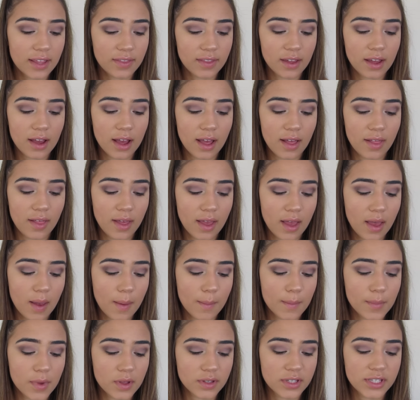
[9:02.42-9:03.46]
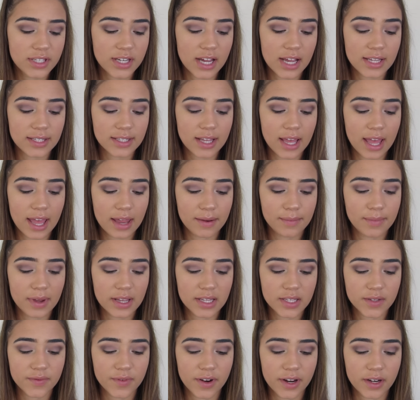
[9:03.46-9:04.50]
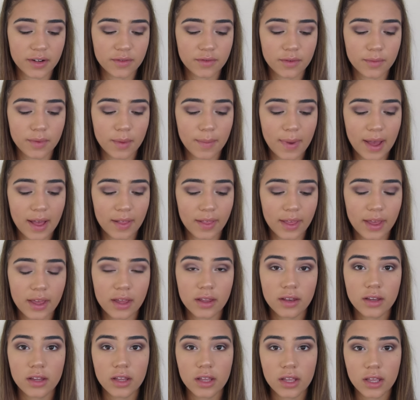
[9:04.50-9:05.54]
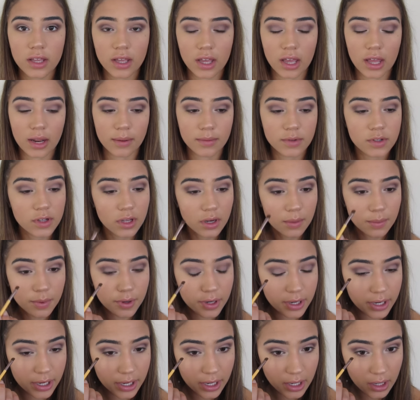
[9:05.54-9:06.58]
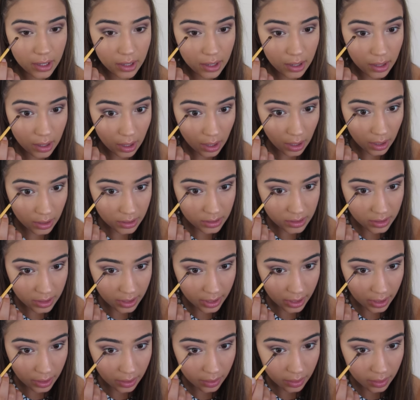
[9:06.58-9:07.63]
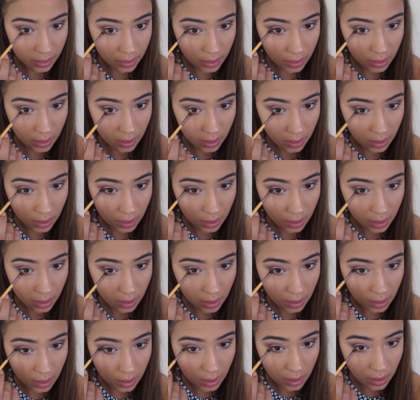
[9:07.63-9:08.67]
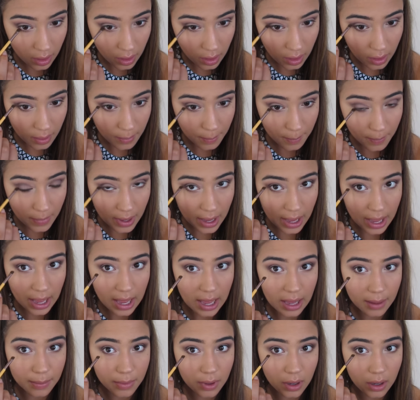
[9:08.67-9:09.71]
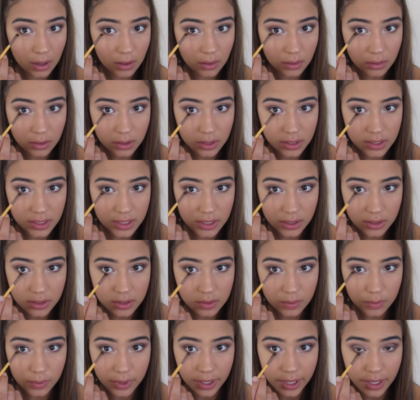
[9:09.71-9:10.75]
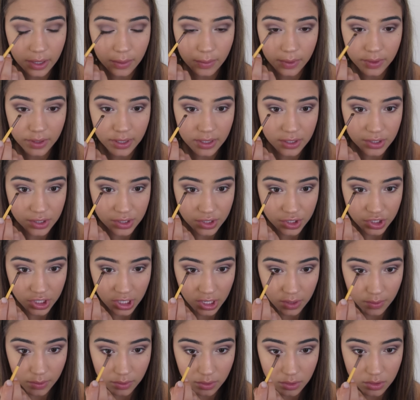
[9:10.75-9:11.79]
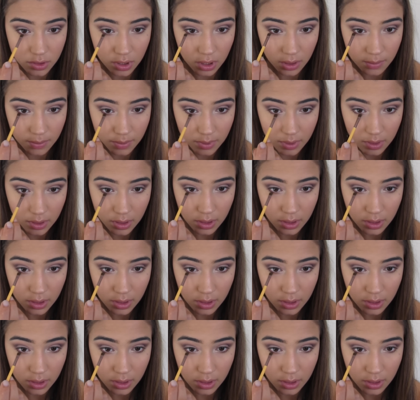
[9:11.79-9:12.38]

take the colour Multitasker and Best Friend from the palette, and I'm just going to put it underneath my eyeball because it looks weird when there's just shadow on the top.